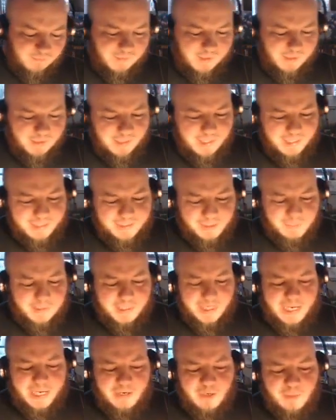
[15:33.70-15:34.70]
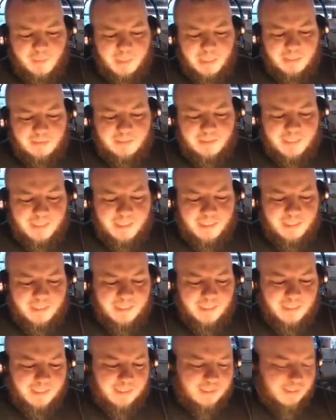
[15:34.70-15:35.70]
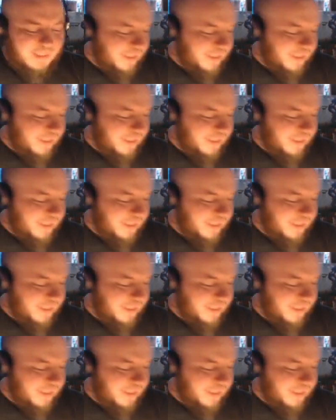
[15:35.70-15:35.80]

Like, I don't care about the